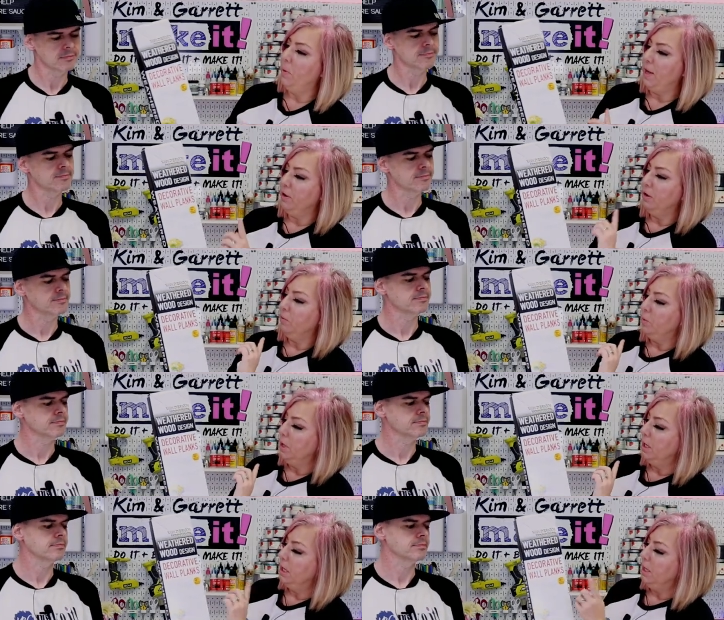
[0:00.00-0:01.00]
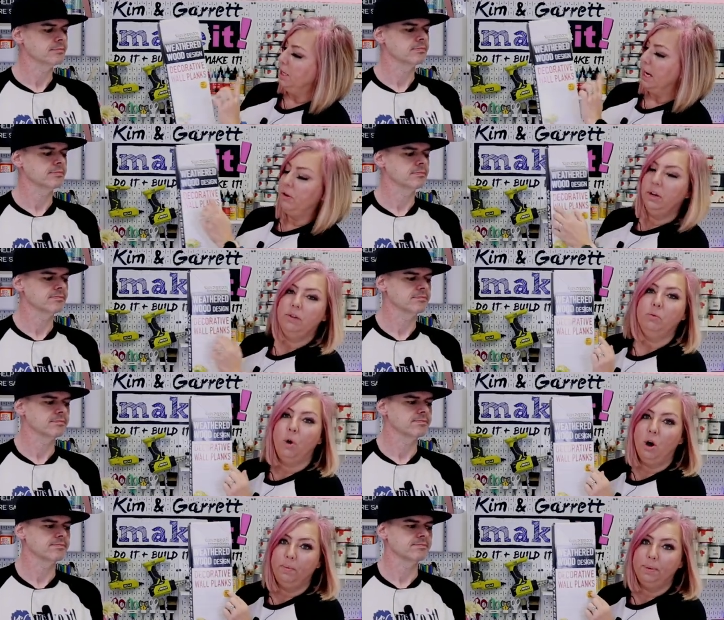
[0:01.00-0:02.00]
Speaker 1: Weathered wood decorative
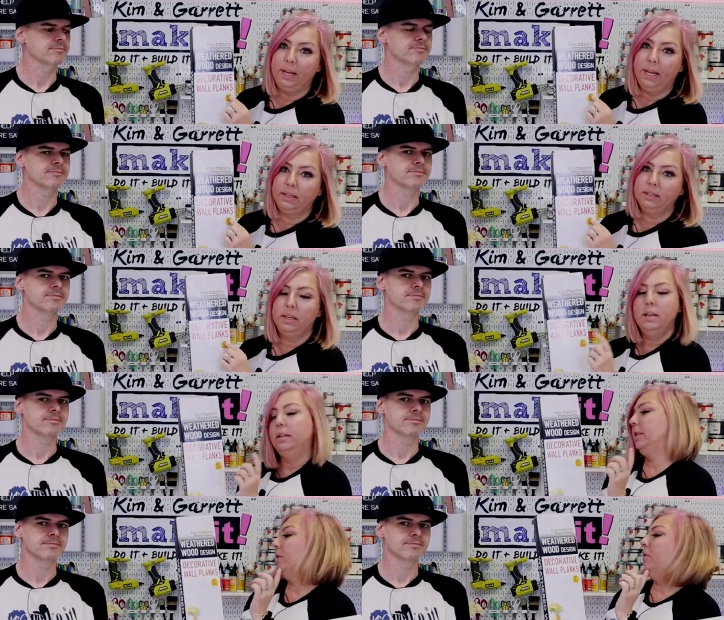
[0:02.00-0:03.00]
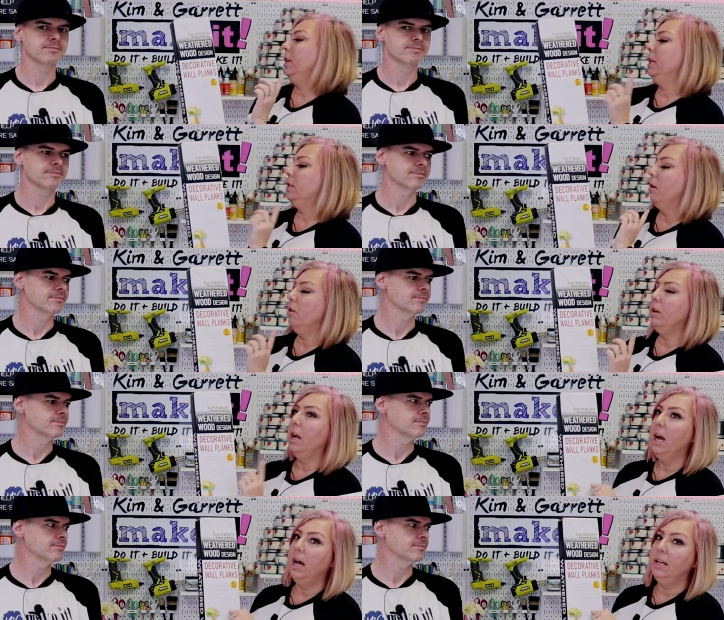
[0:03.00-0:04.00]
wall planks. So these are
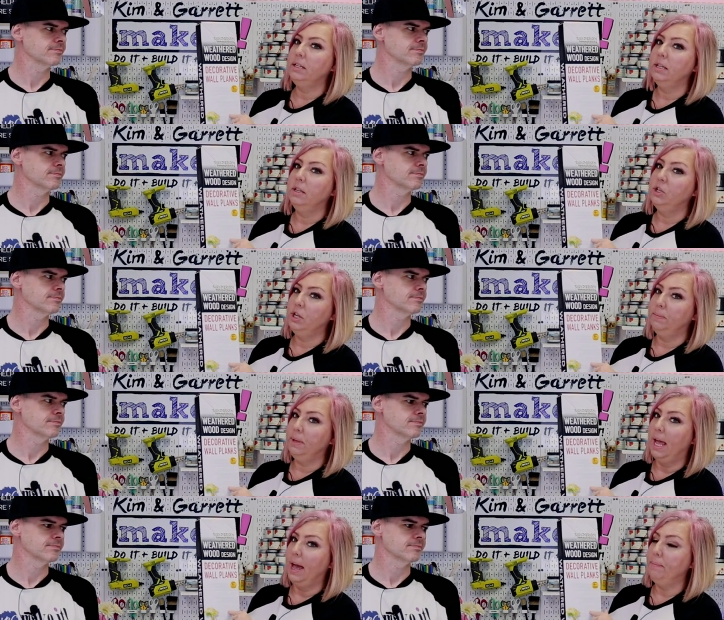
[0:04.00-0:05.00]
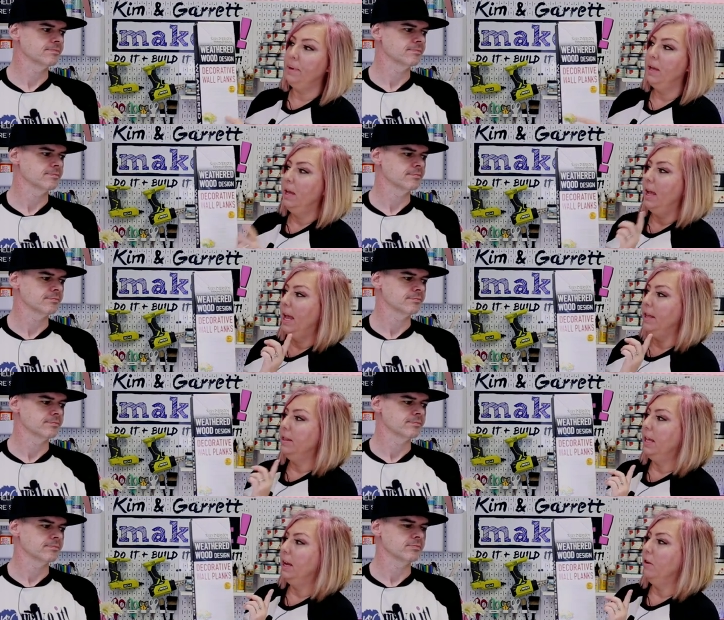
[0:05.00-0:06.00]
not shiplap
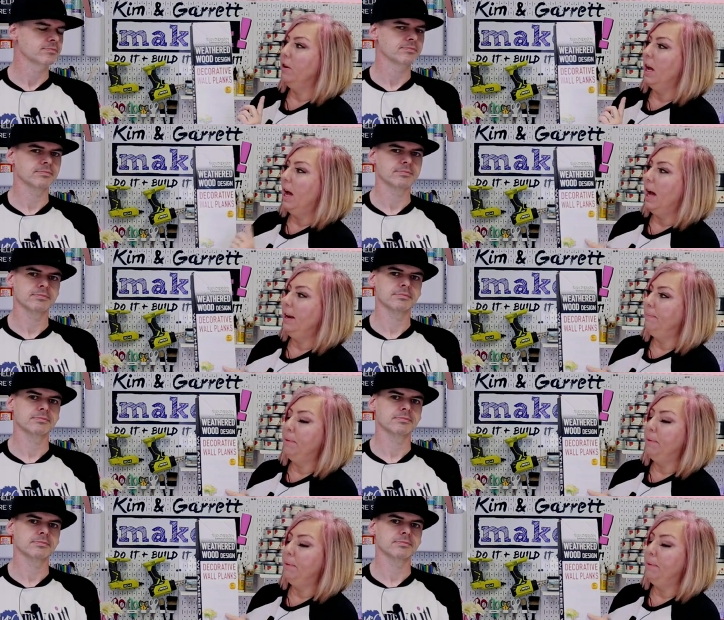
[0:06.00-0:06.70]
and they are not